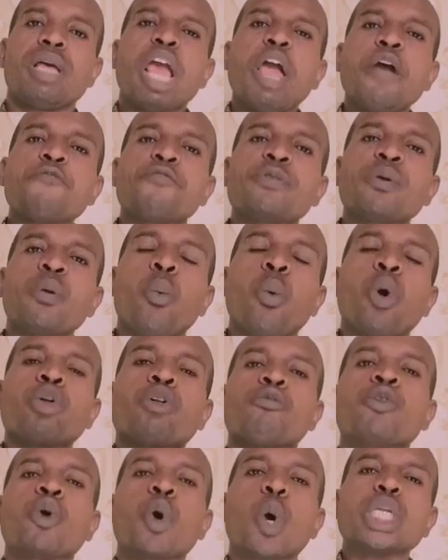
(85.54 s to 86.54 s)
Every word
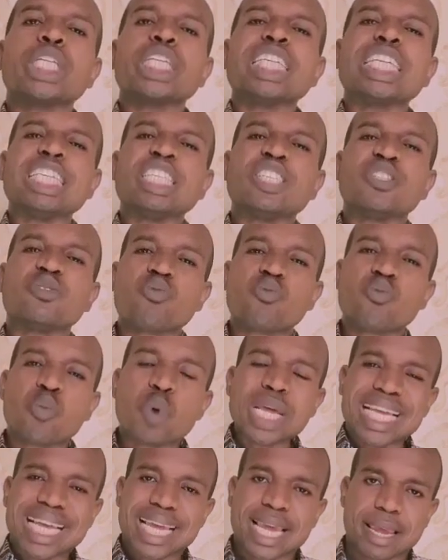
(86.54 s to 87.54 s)
of God is
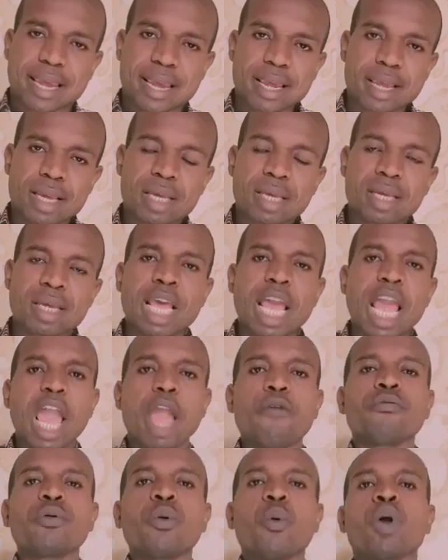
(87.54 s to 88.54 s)
quick.
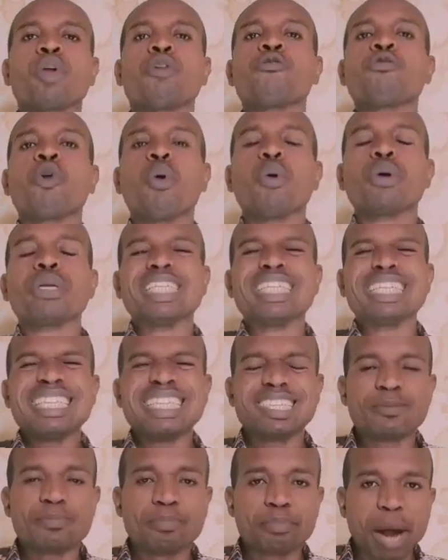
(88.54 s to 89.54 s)
Every word of God
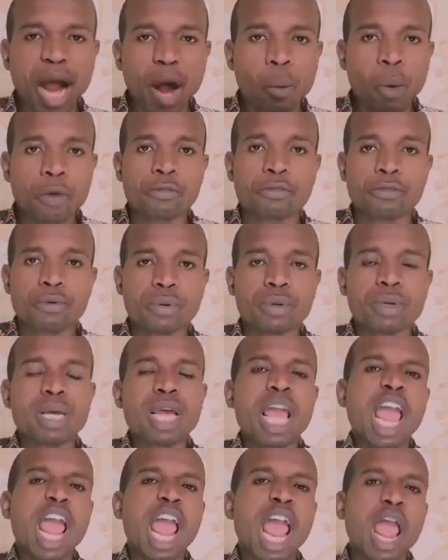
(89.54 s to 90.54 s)
is powerful.
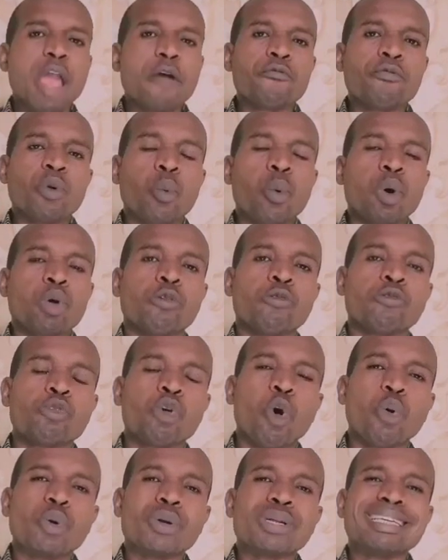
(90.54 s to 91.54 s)
Every word of
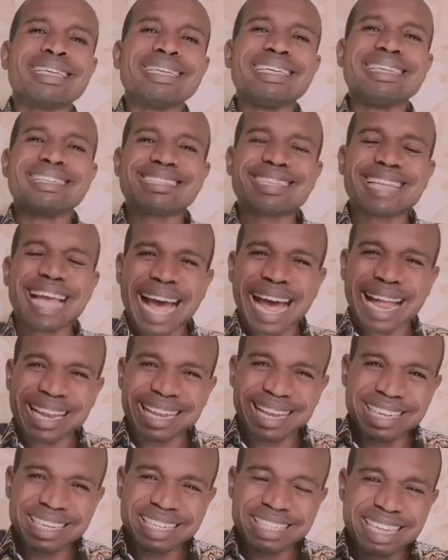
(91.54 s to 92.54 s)
God is a
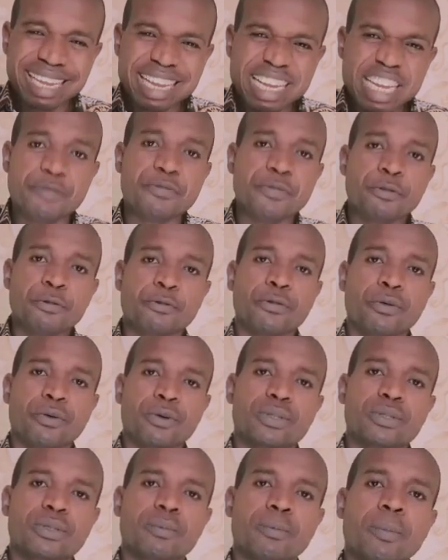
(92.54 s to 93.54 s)
living
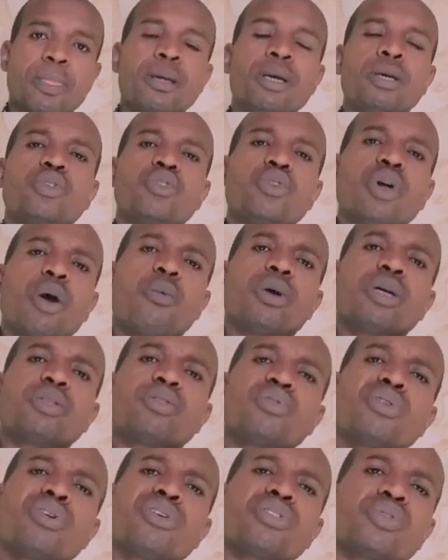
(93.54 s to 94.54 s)
force. So I
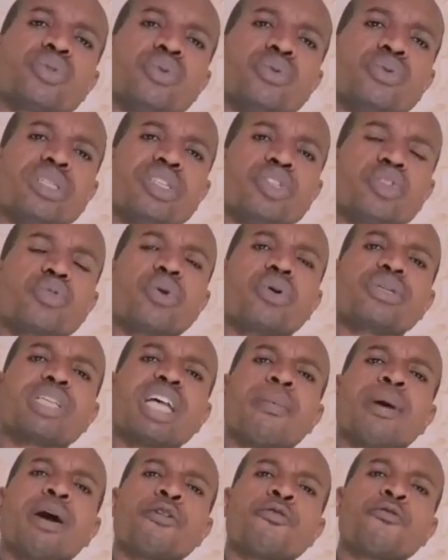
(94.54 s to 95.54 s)
want us to discuss
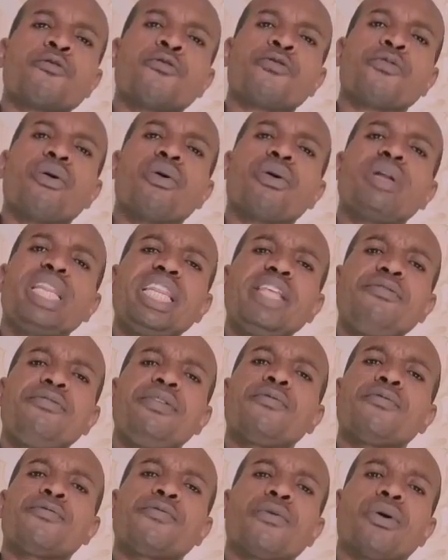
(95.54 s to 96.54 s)
about four
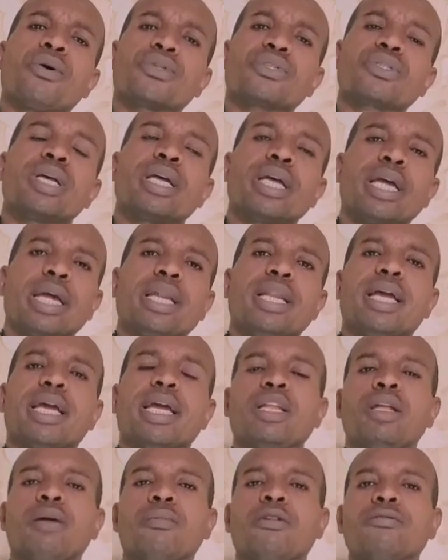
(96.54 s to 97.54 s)
living force in the
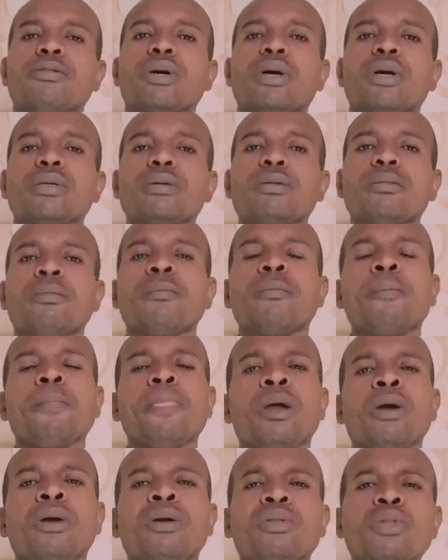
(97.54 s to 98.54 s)
kingdom of God.
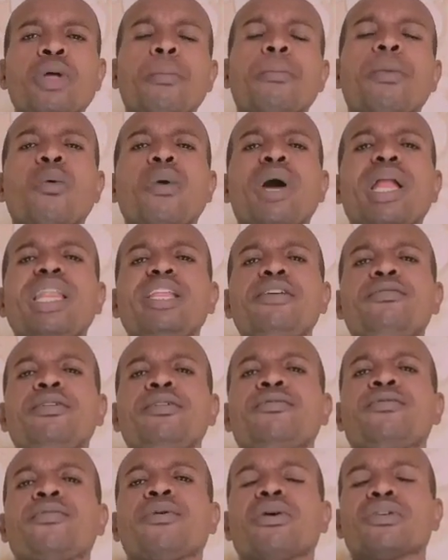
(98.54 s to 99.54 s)
Number one
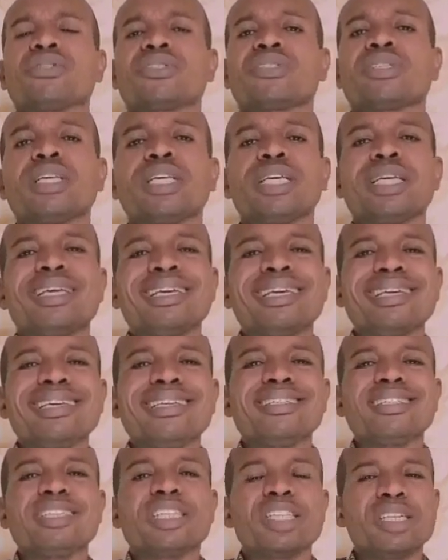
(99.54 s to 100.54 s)
living force
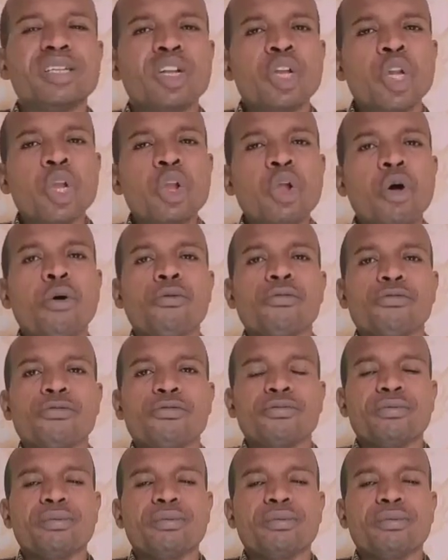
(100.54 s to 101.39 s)
is love.